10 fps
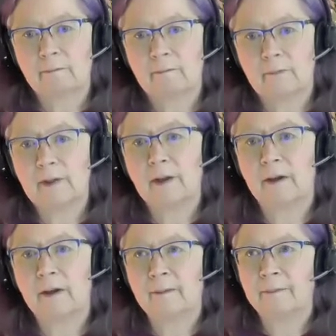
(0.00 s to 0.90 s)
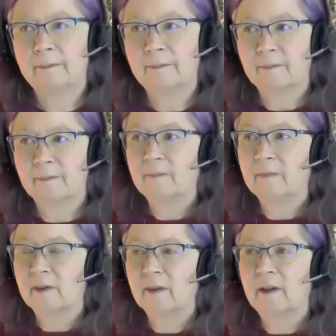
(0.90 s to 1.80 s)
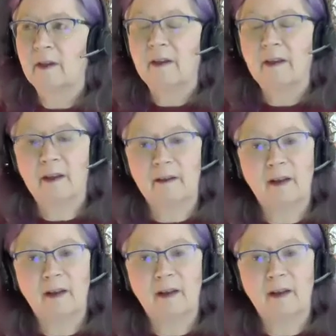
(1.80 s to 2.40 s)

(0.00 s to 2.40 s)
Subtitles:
Yeah. Yeah.